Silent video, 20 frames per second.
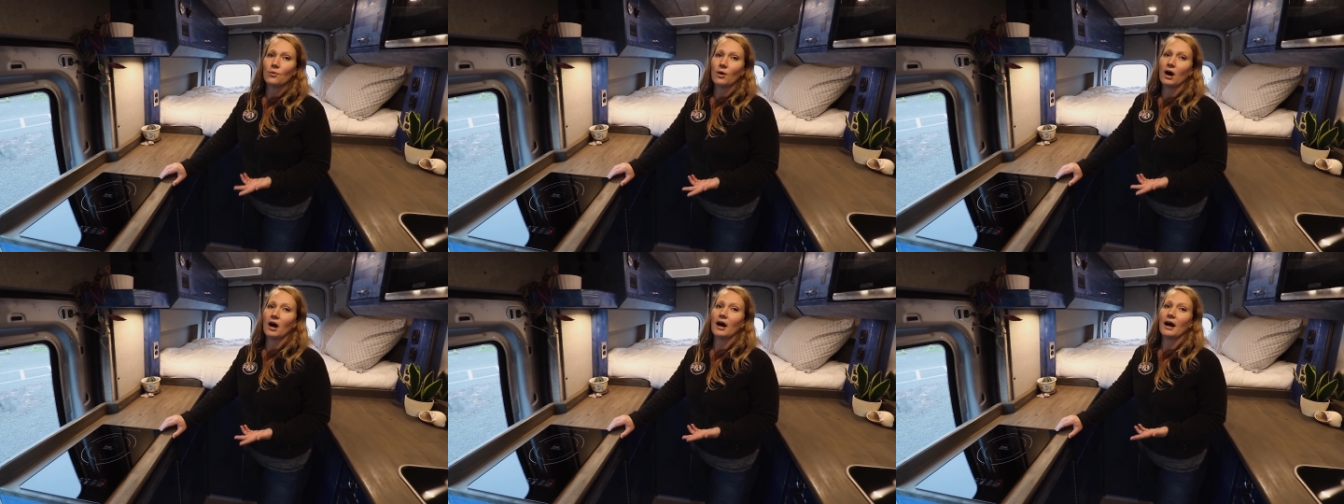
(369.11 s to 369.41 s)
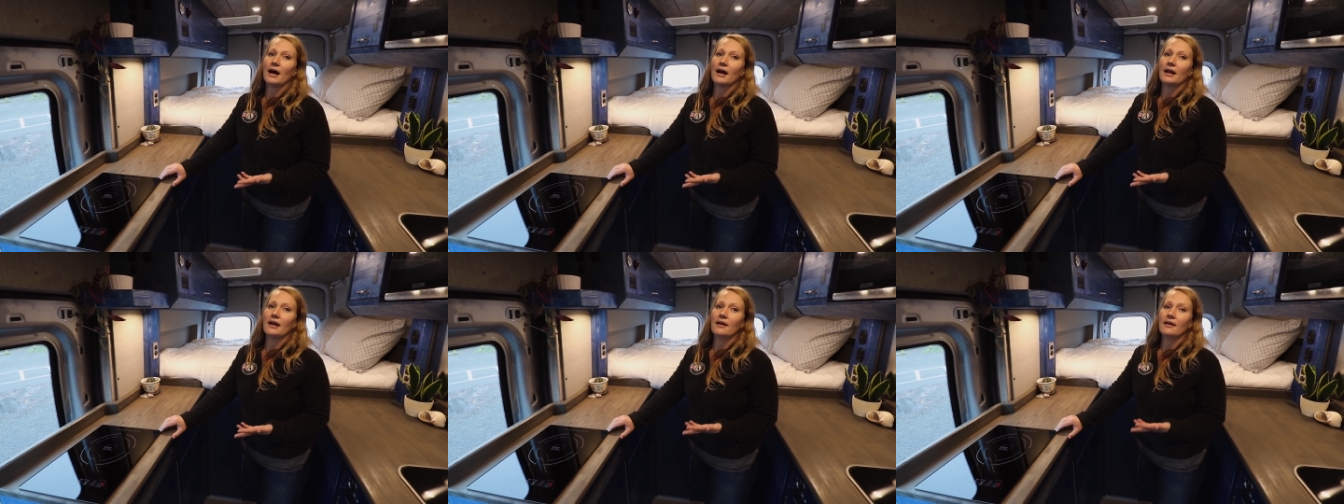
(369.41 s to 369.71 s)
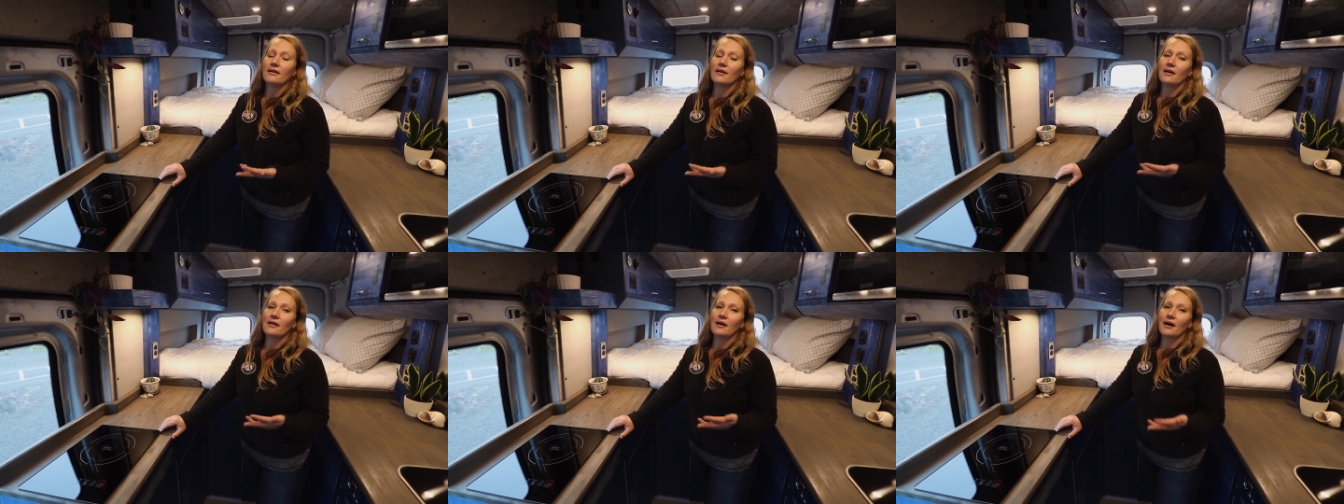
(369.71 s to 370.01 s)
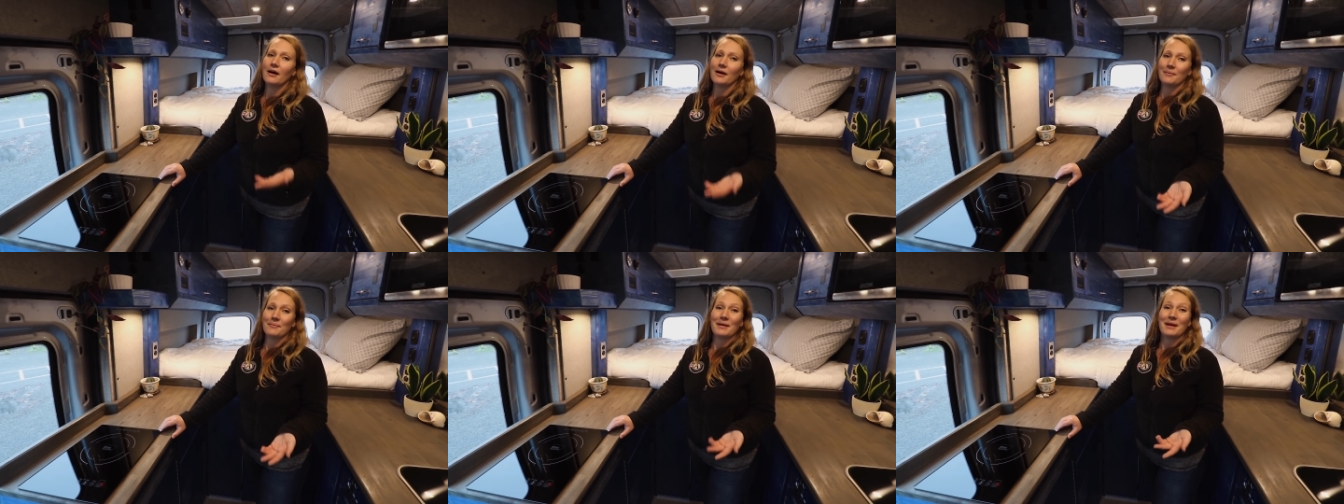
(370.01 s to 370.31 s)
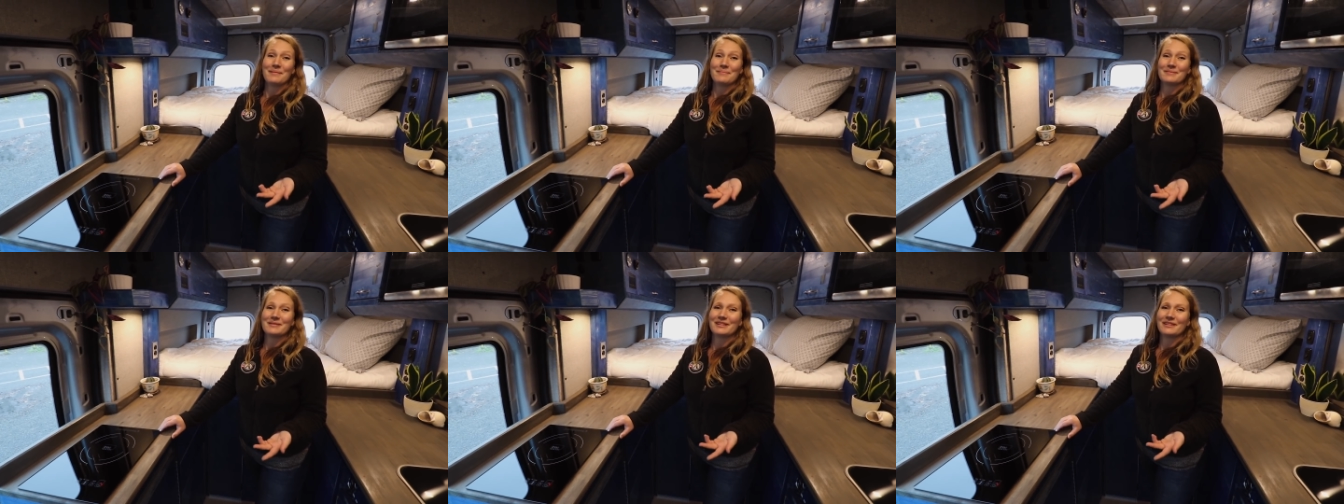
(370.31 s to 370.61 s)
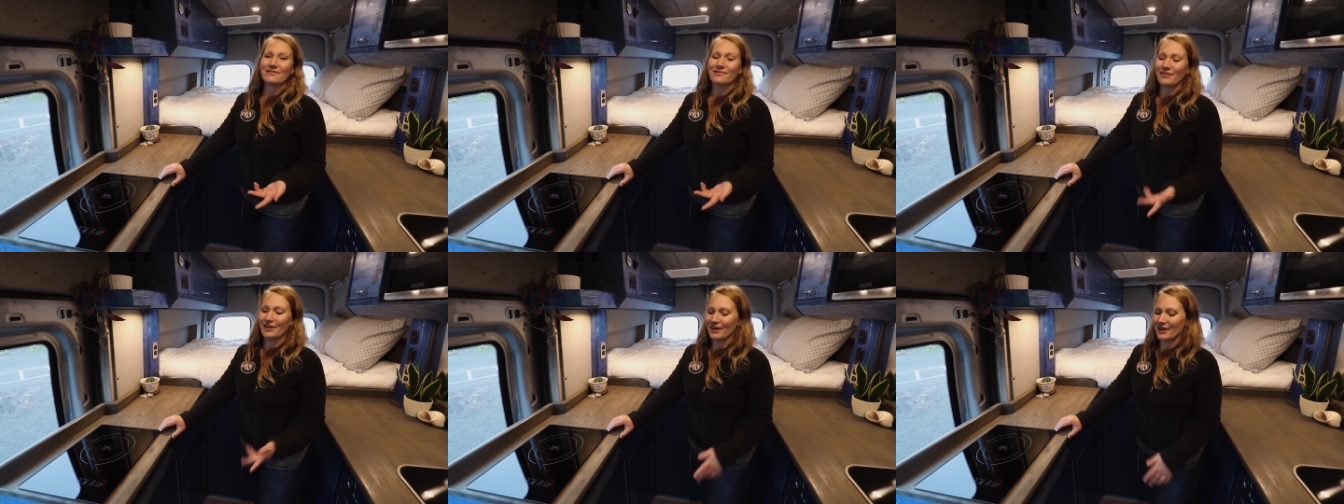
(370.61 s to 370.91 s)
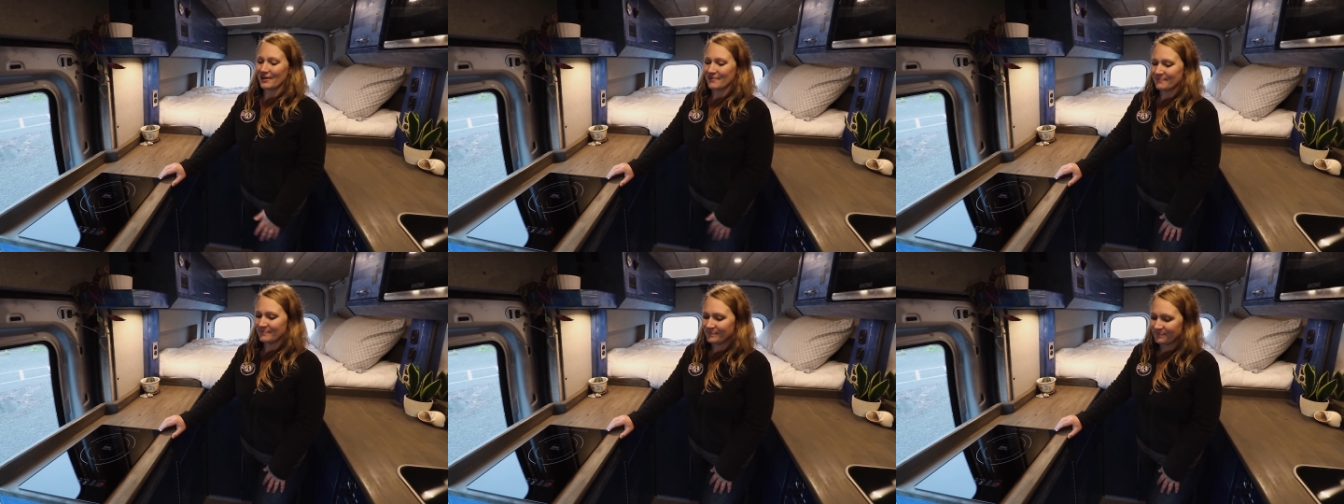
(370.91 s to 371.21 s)
watt Ames
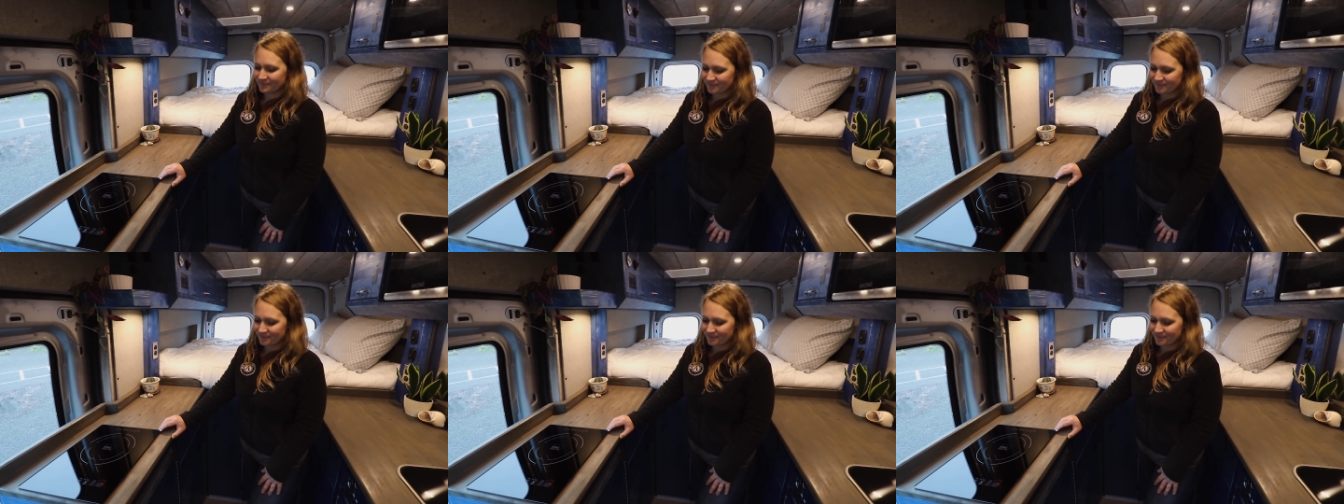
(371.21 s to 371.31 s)
inverter.